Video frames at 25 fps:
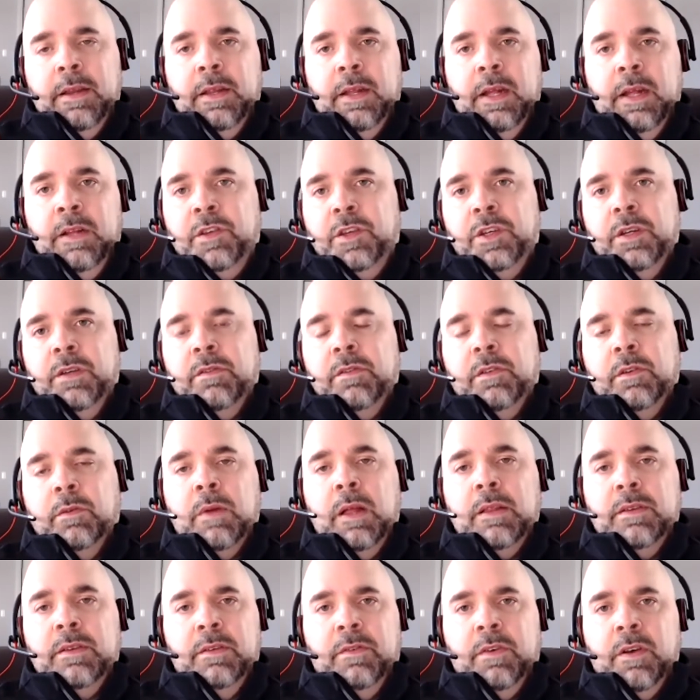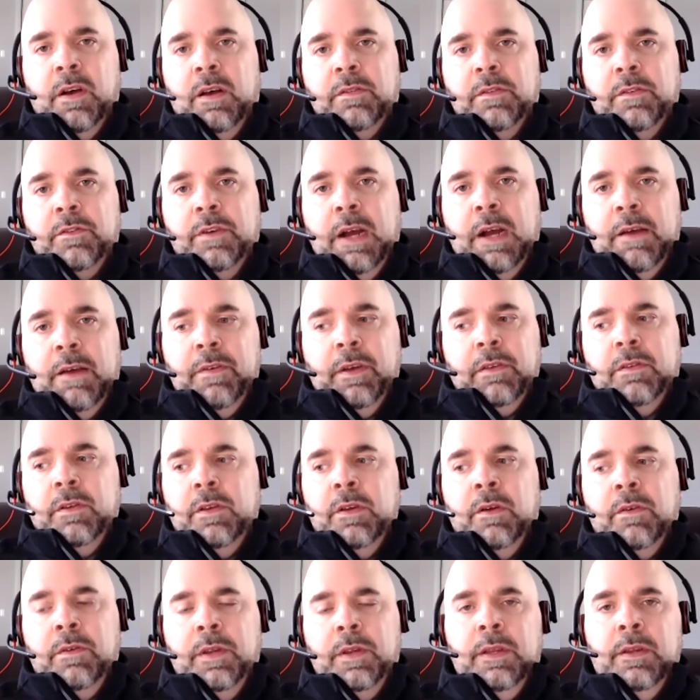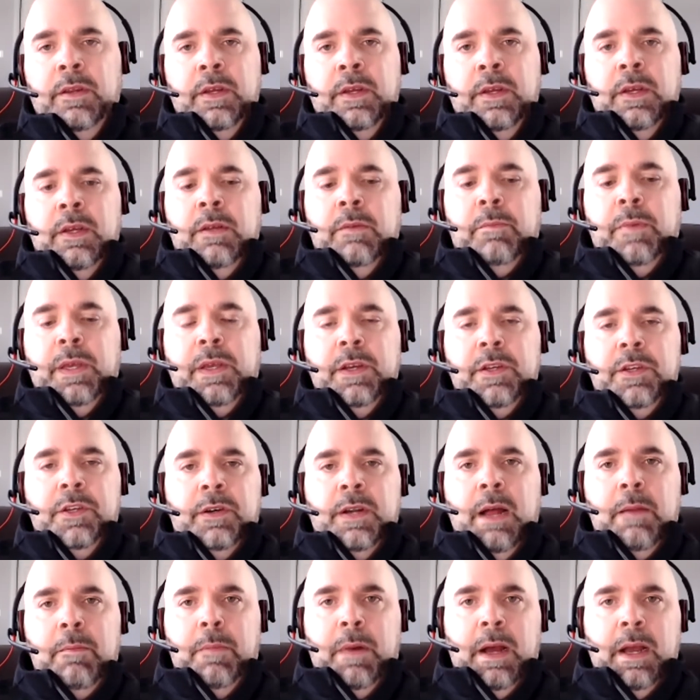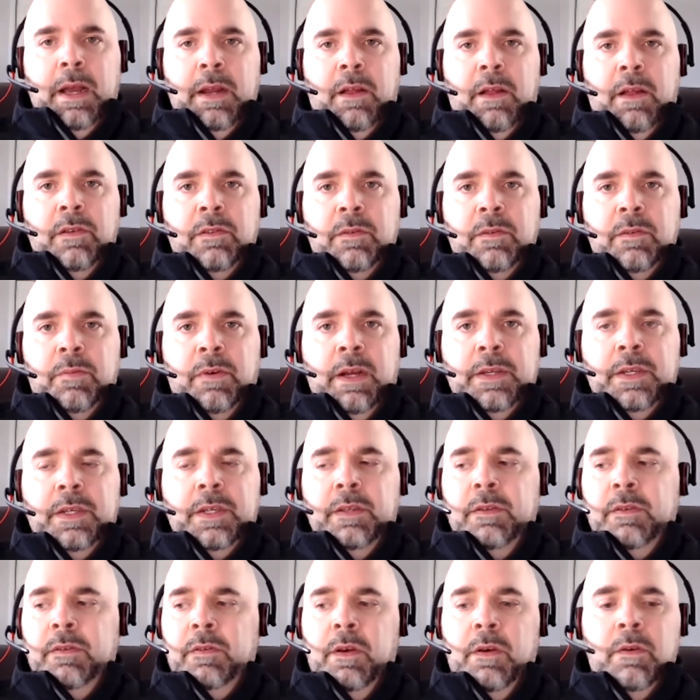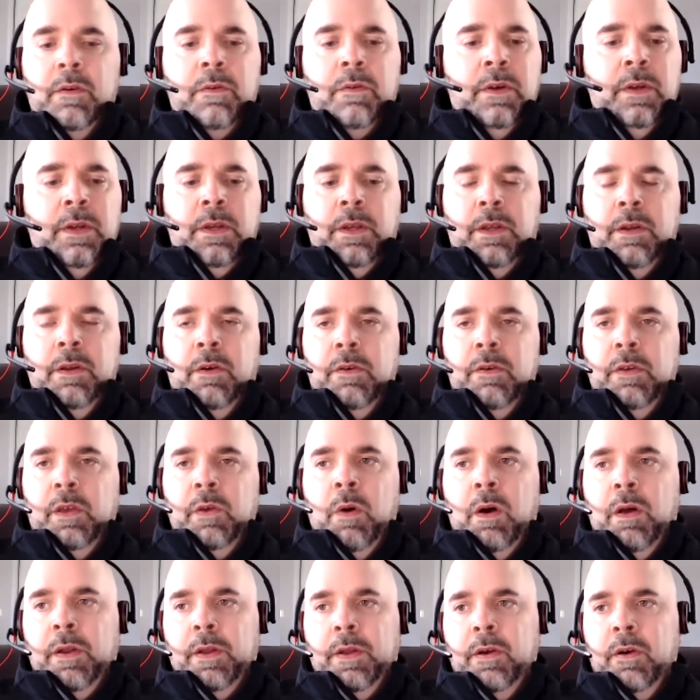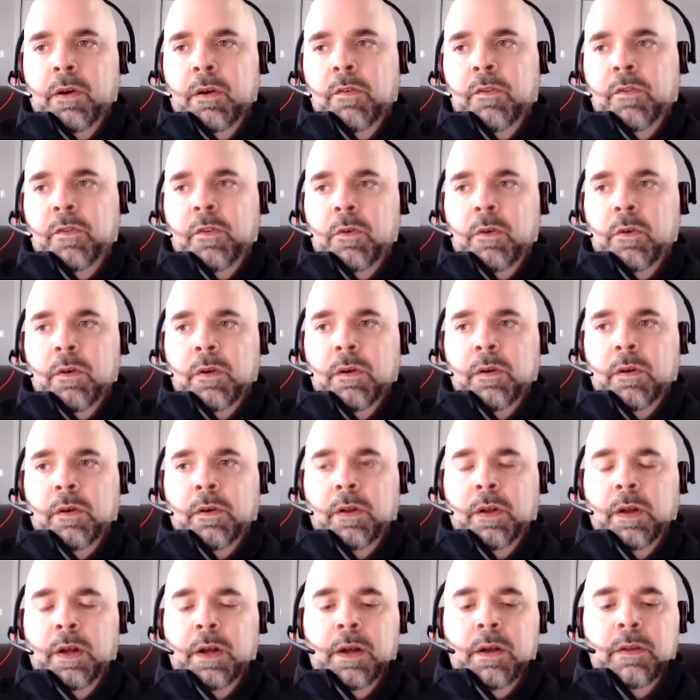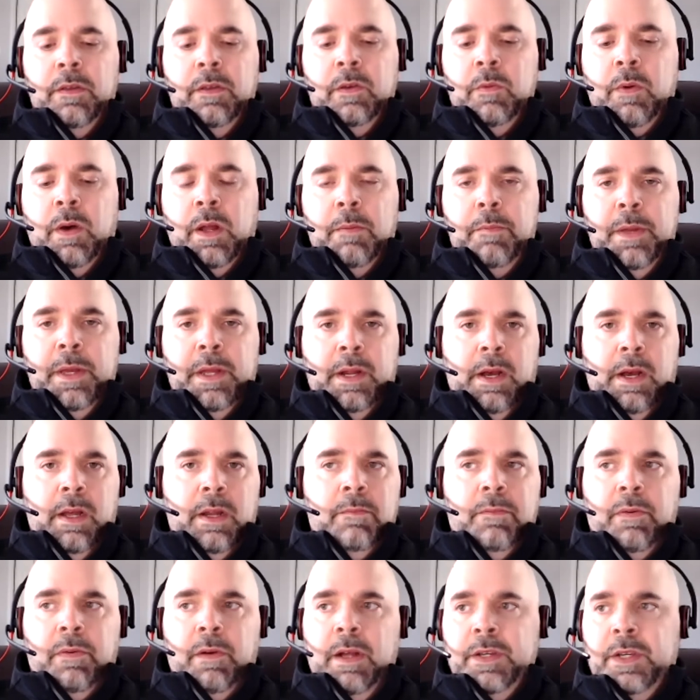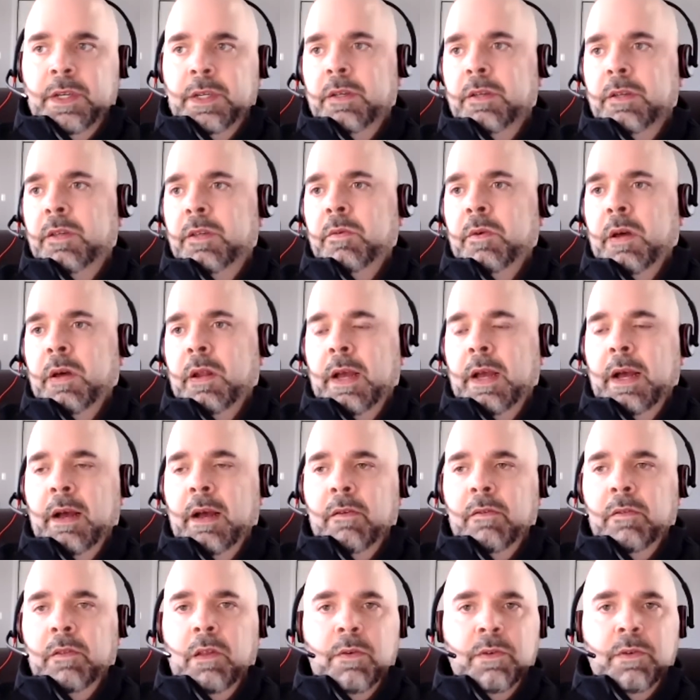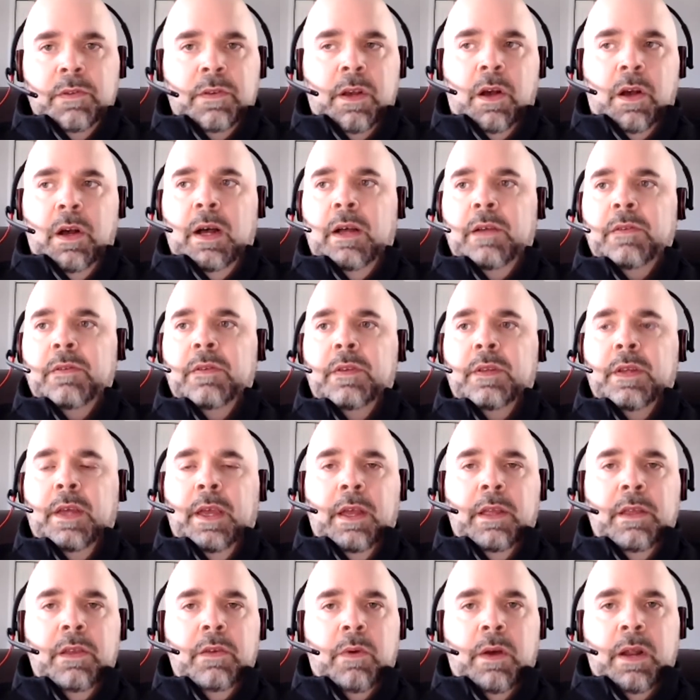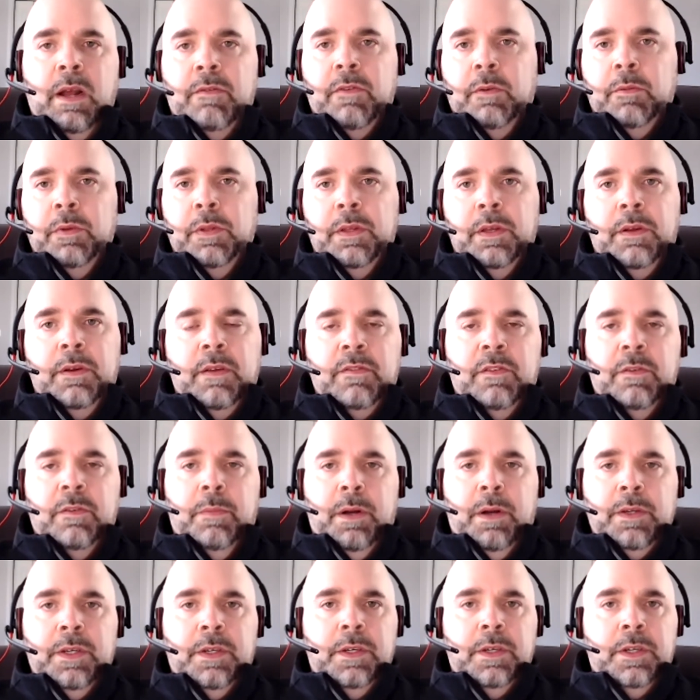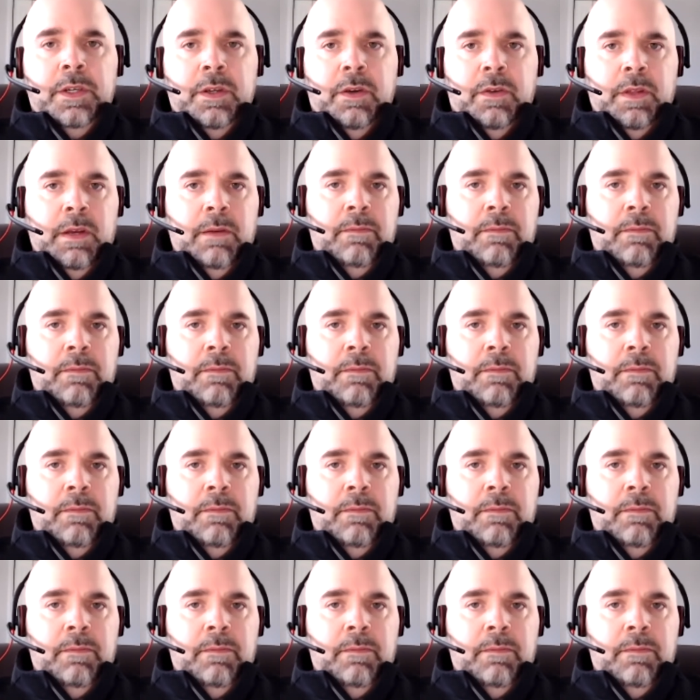It's just the relative cost of traffic. So you don't need, because you're not buying all those impressions. So, you want to go for, you want to bid on impression, you want to have lowest cost, and you want to have a really aggressive budget to show them.